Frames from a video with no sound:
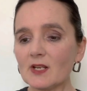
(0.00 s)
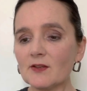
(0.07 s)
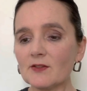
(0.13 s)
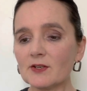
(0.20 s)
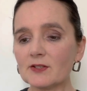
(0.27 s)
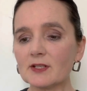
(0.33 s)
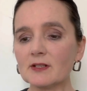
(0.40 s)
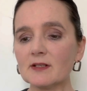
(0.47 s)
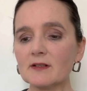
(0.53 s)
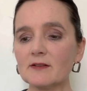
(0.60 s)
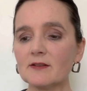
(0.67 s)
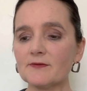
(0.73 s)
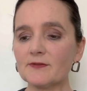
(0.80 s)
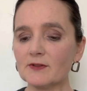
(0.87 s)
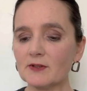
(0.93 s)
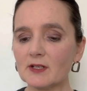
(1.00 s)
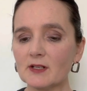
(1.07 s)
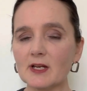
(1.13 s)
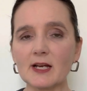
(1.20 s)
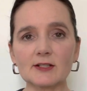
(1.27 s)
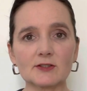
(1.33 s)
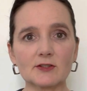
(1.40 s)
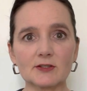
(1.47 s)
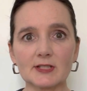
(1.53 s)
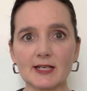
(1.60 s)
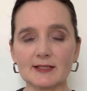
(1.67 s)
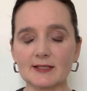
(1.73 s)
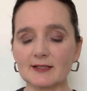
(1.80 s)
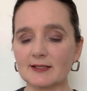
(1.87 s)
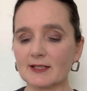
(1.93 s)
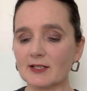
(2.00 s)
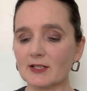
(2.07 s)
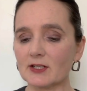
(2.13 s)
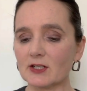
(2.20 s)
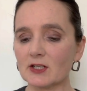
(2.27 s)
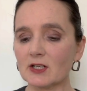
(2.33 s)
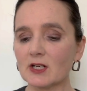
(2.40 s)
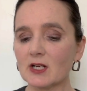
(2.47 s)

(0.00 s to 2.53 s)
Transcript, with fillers: There's a few little exercises here.